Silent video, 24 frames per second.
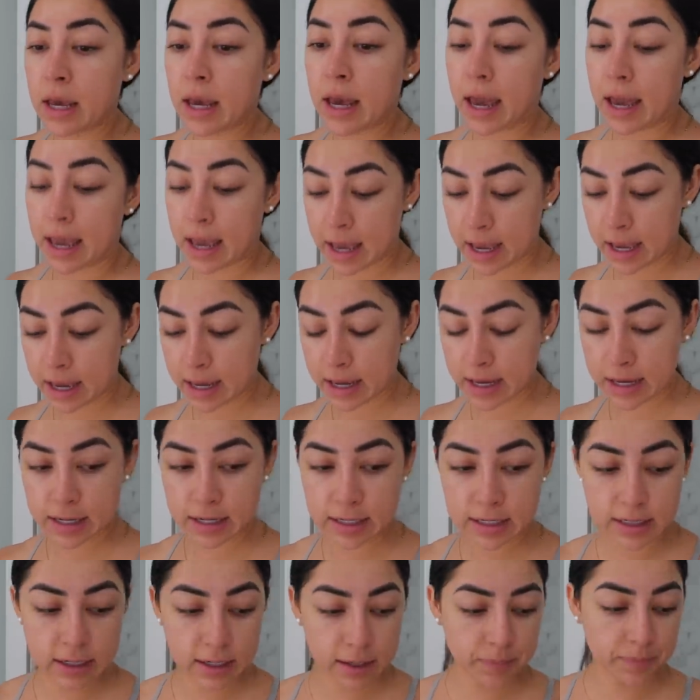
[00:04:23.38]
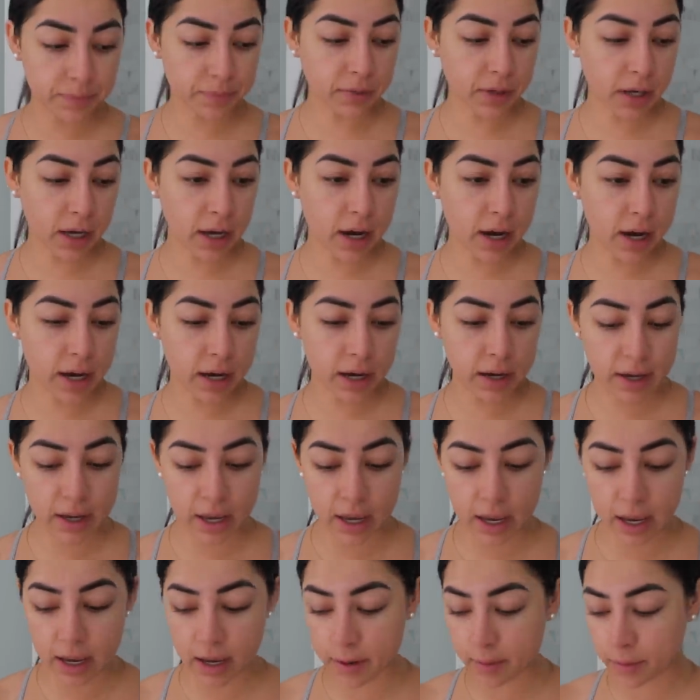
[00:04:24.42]
And I
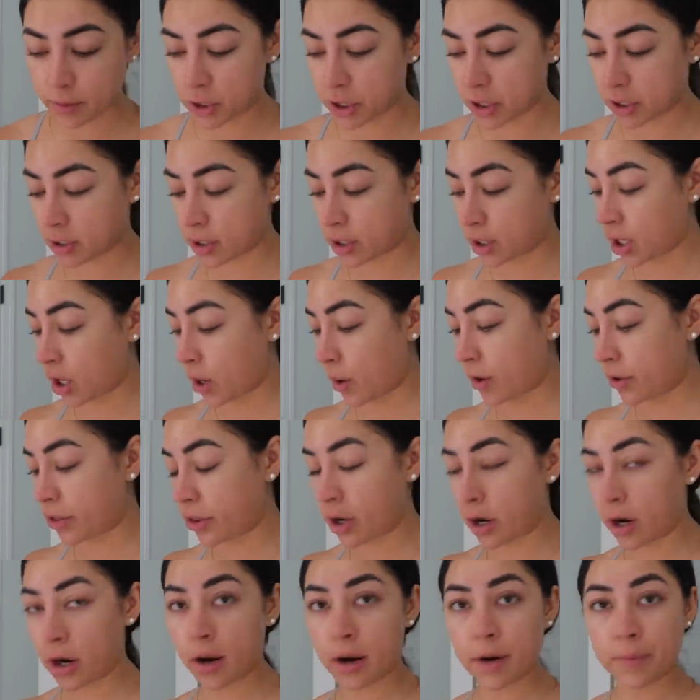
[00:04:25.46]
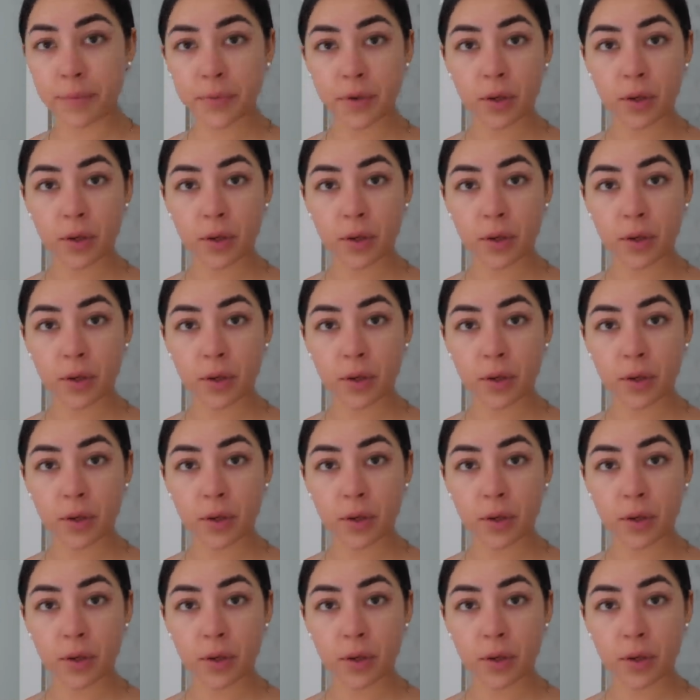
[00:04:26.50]
am just gonna go out there